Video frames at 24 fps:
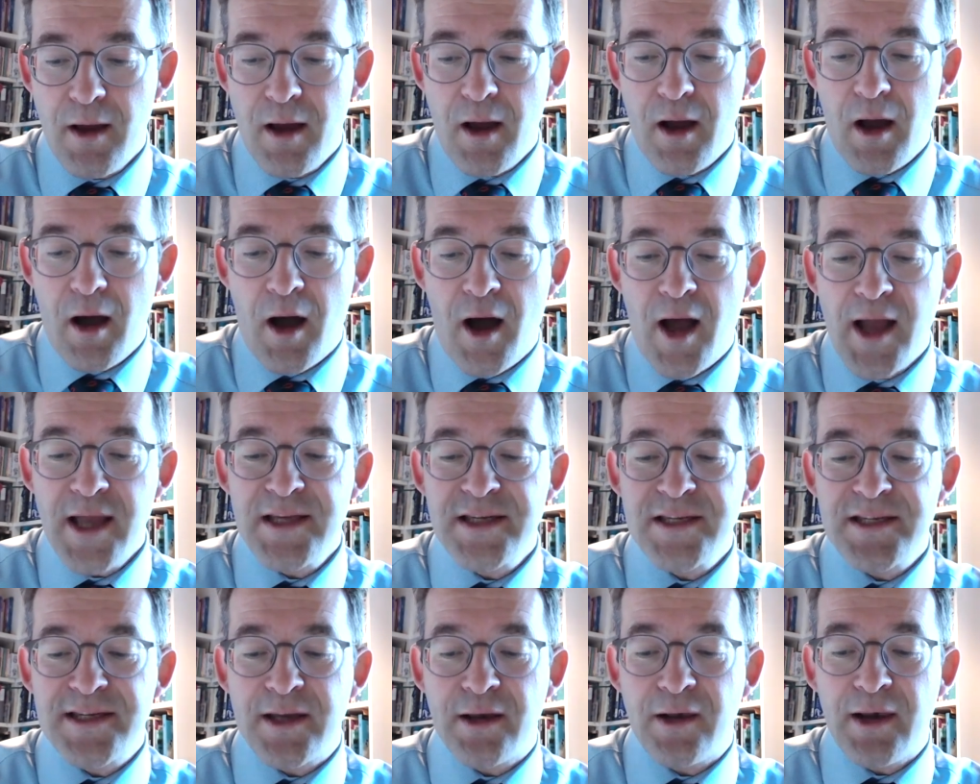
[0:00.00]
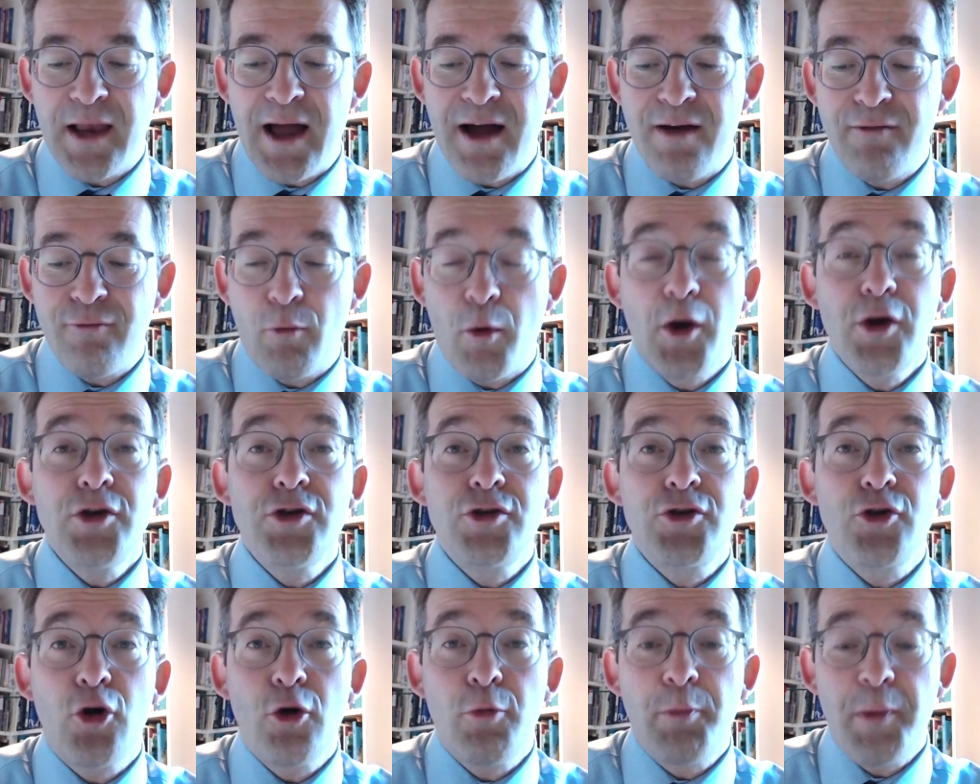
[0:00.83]
"I still have one
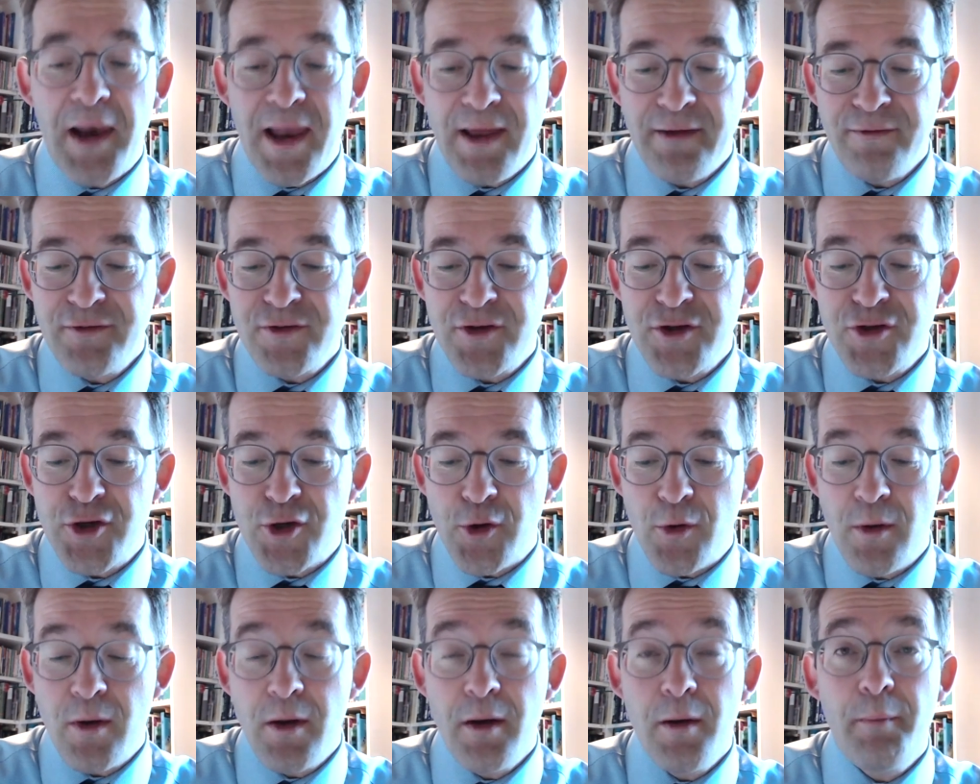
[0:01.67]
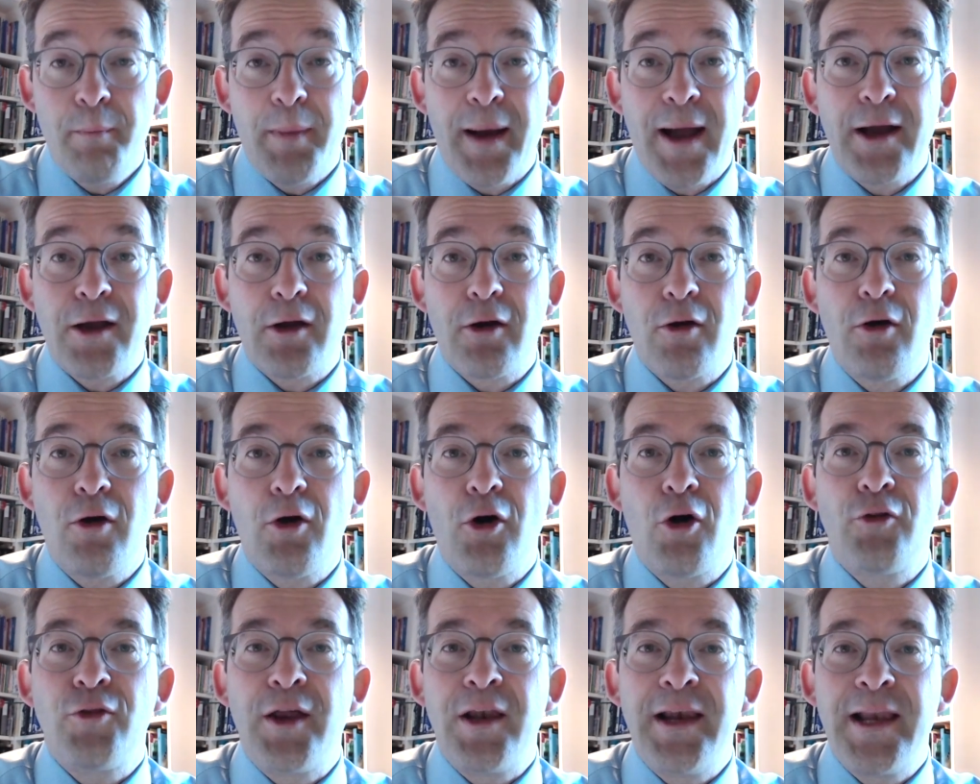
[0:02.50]
job left to do back
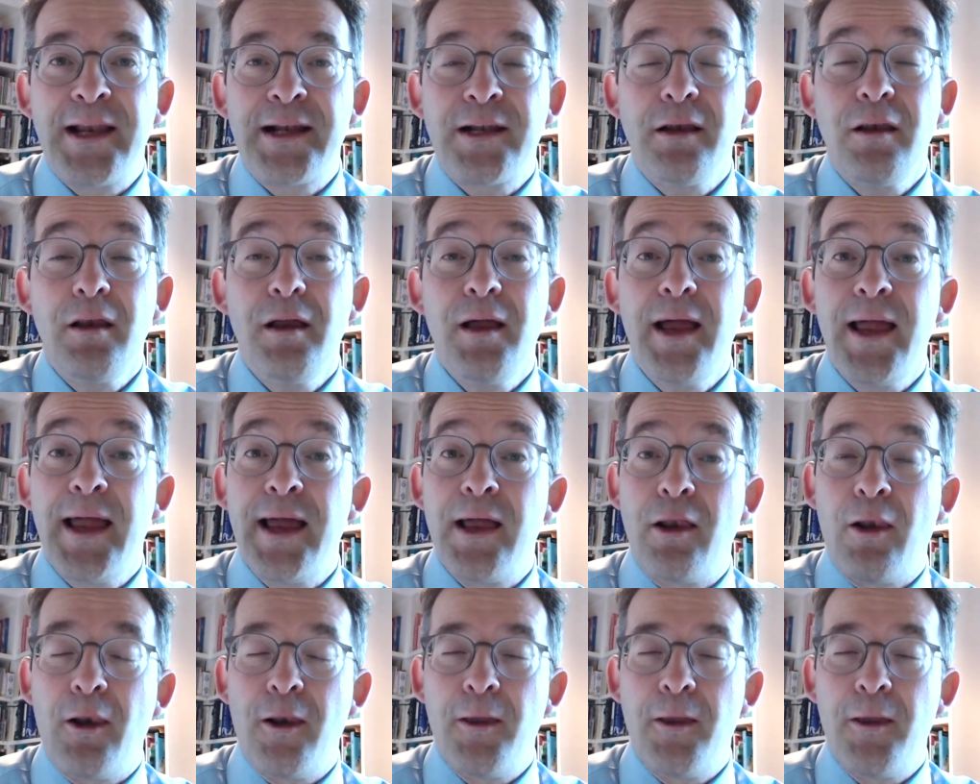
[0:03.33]
on the little hill."